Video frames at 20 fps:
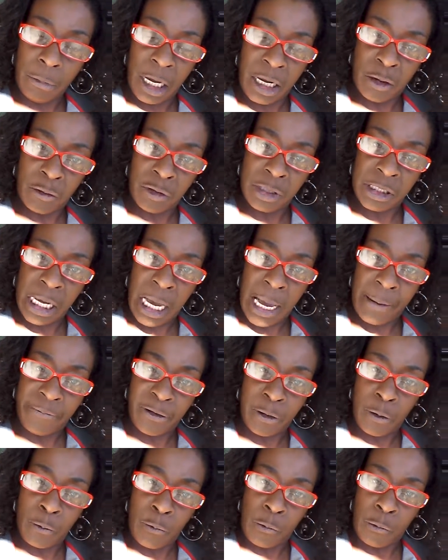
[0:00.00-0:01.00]
Ain't no time
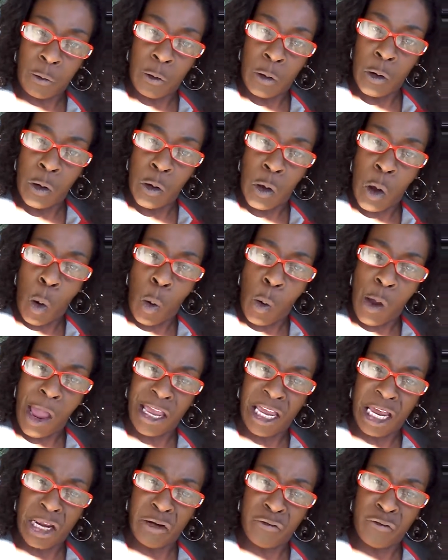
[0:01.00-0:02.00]
for no low
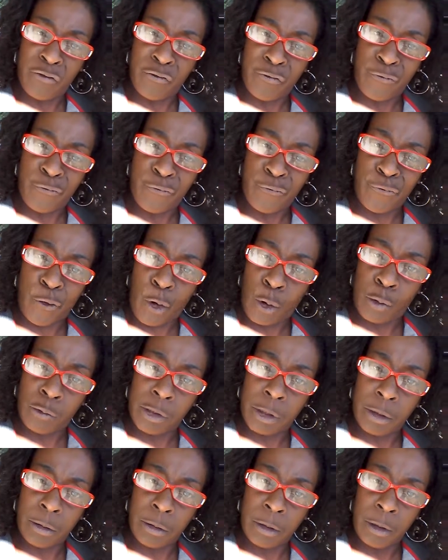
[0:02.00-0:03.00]
hanging
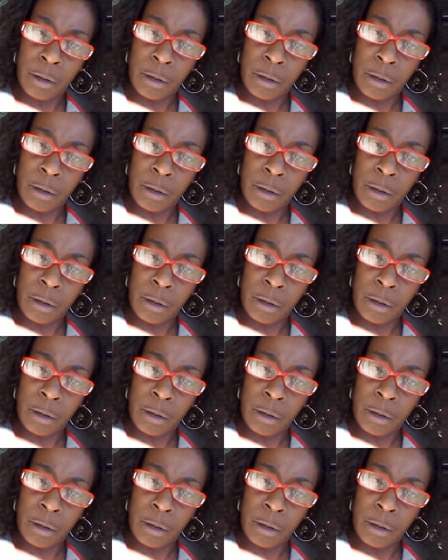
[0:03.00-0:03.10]
fruit.